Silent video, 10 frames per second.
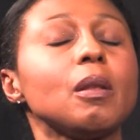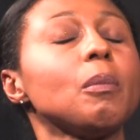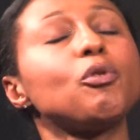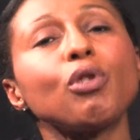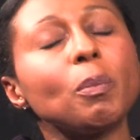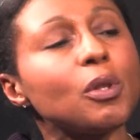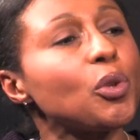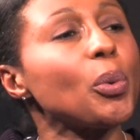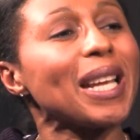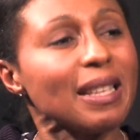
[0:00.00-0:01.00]
troubles
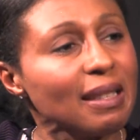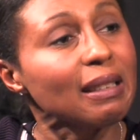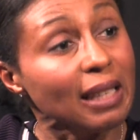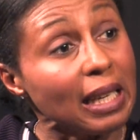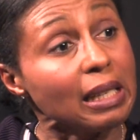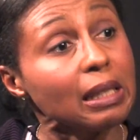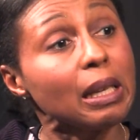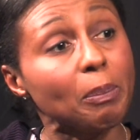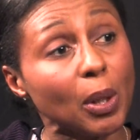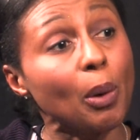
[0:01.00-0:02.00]
don't escalate
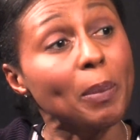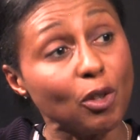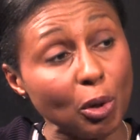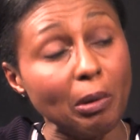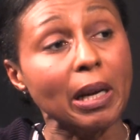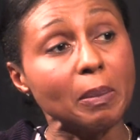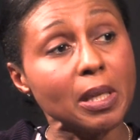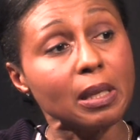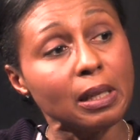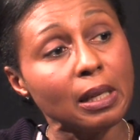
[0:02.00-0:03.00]
and become major
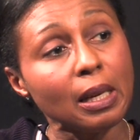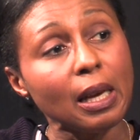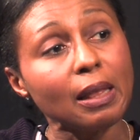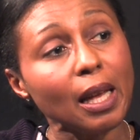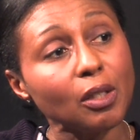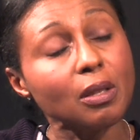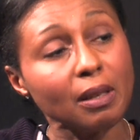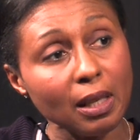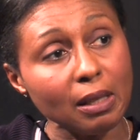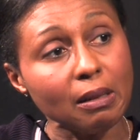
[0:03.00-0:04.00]
crimes. And that doesn't
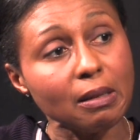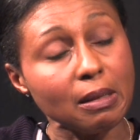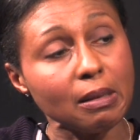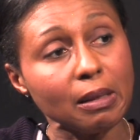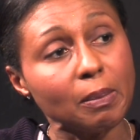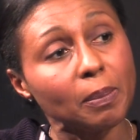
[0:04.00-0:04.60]
get in the system.